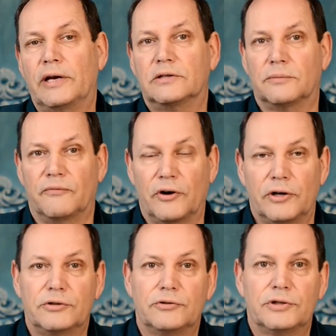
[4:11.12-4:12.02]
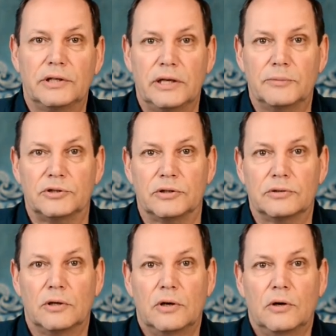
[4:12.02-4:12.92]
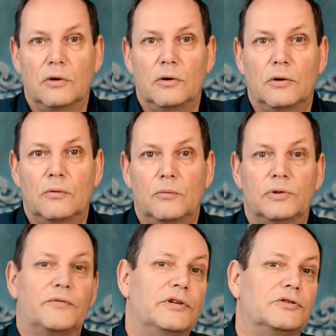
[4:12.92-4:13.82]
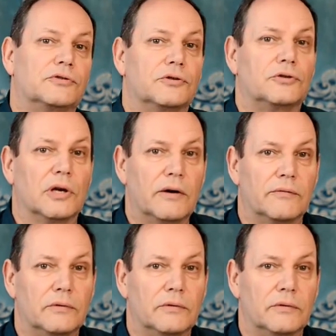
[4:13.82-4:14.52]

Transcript: some very interesting images with the features that you love.